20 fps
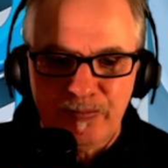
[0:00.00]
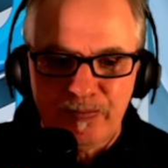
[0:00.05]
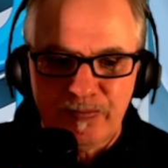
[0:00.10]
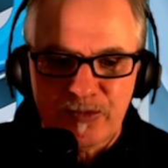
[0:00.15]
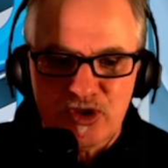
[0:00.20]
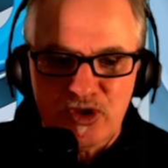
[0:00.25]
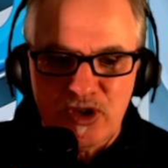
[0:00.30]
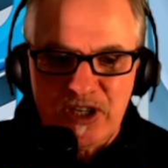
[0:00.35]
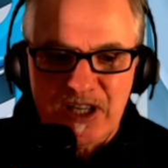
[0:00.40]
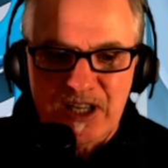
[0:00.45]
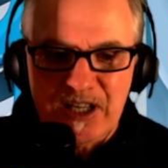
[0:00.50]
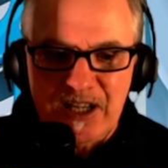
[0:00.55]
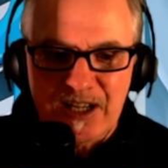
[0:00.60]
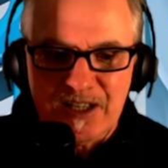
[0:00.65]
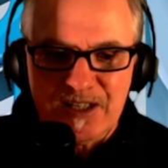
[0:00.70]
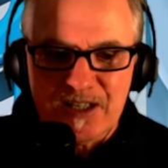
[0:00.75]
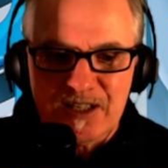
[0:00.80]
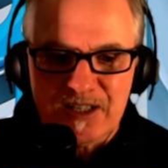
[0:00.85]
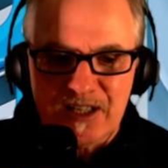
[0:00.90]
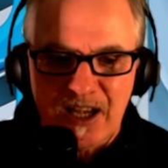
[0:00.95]
3D
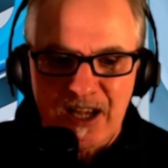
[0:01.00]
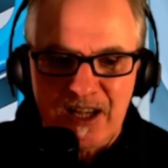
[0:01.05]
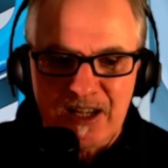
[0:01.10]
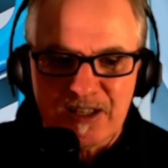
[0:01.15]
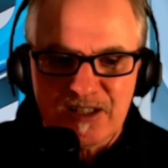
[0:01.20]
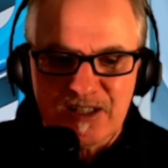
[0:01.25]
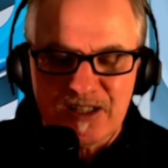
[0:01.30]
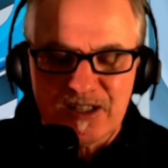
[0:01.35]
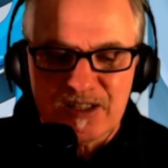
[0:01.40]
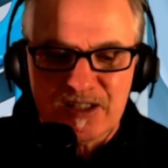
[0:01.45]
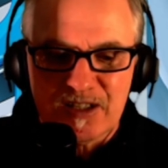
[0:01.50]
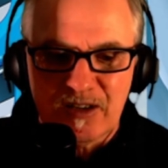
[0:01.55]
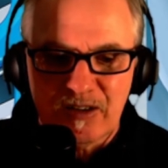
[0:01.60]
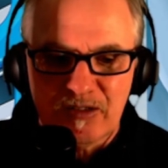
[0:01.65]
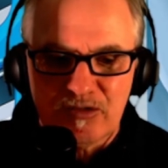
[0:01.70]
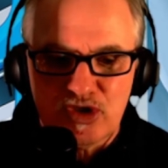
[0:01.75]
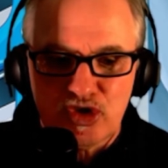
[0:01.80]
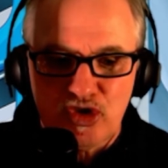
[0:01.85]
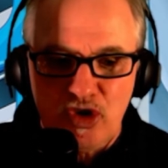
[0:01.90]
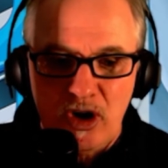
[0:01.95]
isn't as
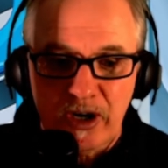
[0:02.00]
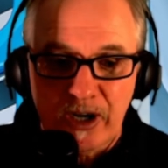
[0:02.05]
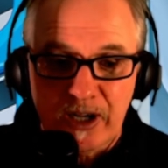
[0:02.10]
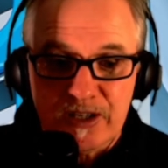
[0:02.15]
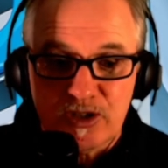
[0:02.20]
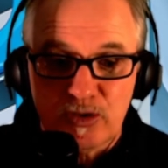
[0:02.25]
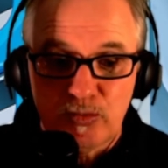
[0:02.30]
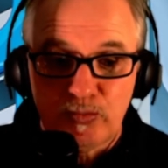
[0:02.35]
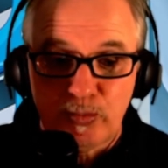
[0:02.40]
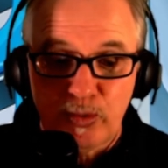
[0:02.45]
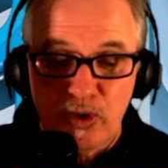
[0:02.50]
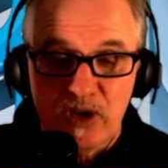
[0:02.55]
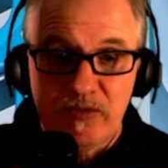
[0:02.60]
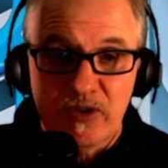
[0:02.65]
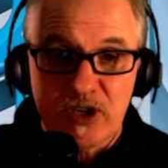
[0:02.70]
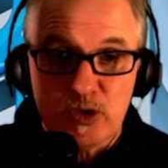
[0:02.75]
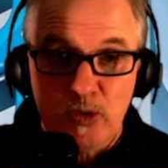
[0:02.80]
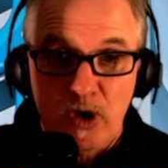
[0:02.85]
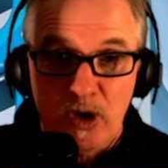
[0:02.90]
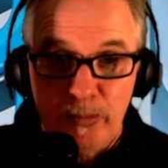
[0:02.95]
strong as the
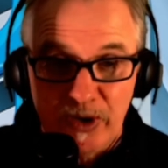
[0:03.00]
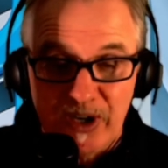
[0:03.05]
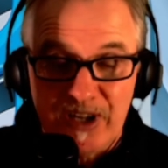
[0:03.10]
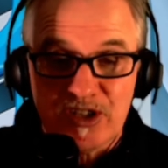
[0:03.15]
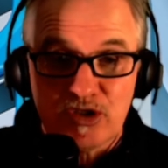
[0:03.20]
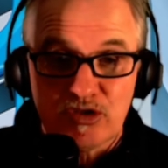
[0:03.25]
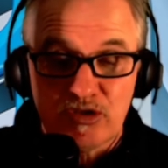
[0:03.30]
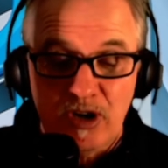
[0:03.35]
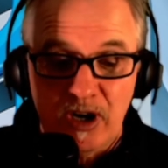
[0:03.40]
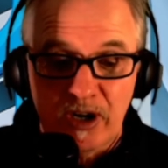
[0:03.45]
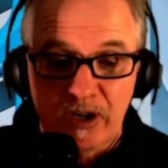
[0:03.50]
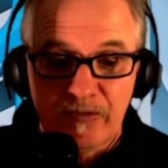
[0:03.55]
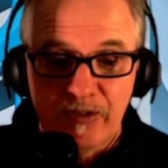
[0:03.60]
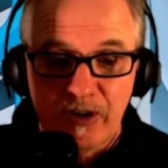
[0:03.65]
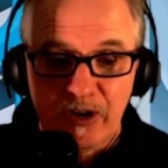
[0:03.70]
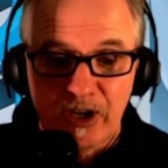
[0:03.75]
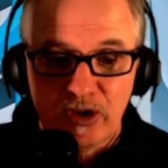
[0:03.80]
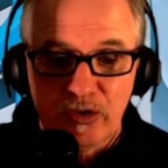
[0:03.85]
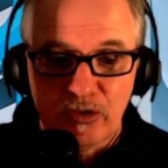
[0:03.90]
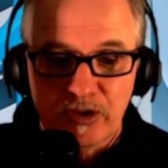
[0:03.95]
previous one, but it's strong.
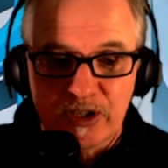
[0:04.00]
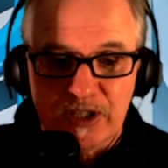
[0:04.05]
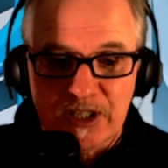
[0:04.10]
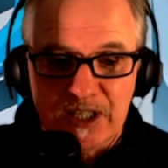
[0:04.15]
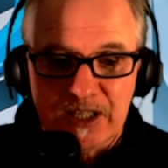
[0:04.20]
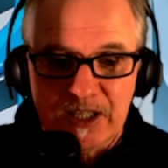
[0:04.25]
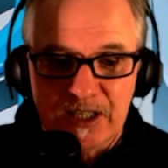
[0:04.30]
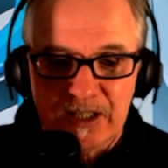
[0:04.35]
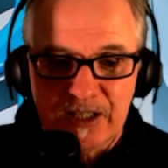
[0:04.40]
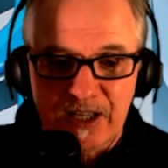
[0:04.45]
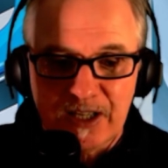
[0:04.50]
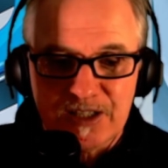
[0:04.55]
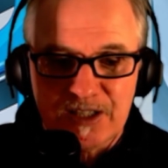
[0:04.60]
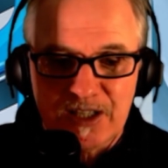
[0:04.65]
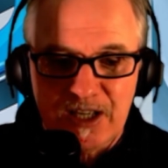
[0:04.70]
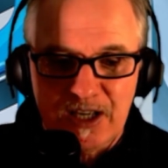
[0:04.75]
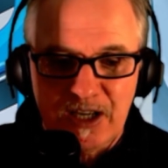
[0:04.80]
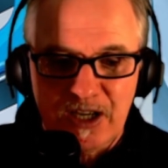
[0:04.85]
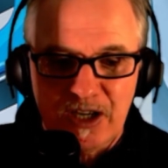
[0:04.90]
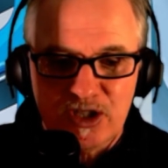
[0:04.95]
Very good indeed. That's
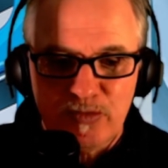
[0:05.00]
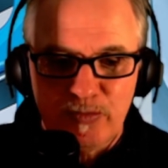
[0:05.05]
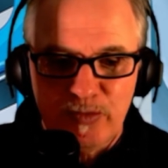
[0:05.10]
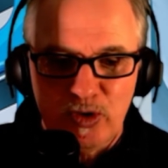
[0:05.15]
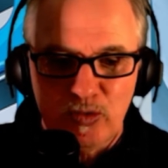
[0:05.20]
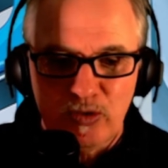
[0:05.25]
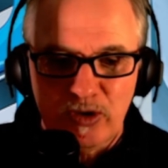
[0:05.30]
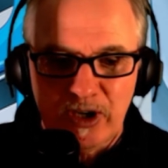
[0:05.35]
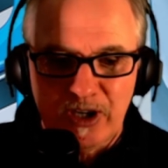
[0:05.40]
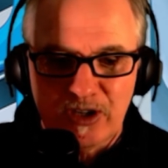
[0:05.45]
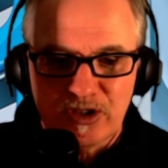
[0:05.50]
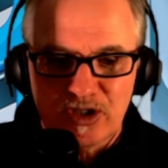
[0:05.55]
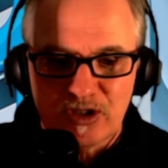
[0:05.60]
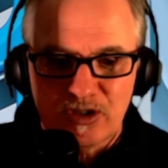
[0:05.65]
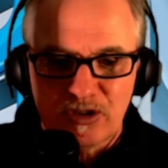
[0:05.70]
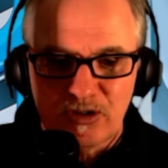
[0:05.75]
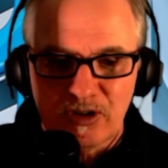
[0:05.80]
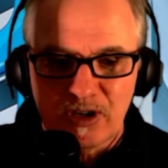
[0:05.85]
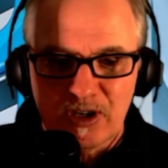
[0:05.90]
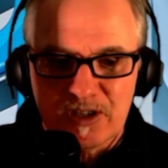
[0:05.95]
Teenage Mutant Ninja
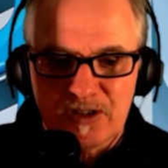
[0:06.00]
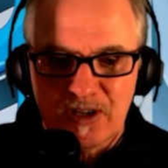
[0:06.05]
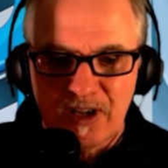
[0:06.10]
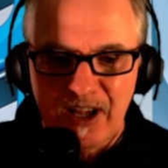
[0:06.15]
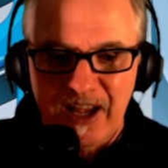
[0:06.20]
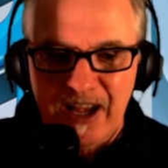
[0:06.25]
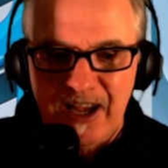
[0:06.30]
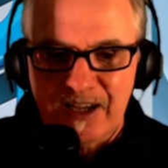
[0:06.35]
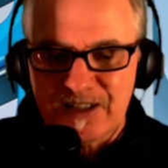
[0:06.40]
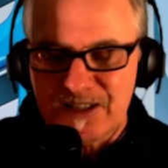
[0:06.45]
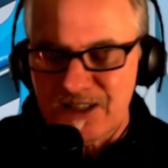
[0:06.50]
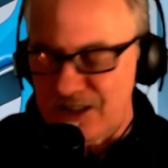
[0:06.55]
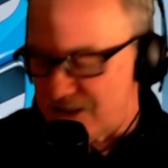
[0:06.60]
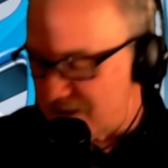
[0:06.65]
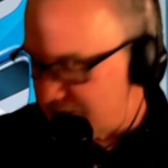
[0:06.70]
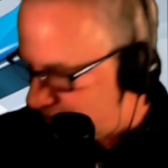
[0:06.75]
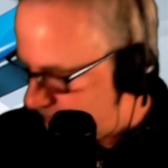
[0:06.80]
Turtles. Excellent.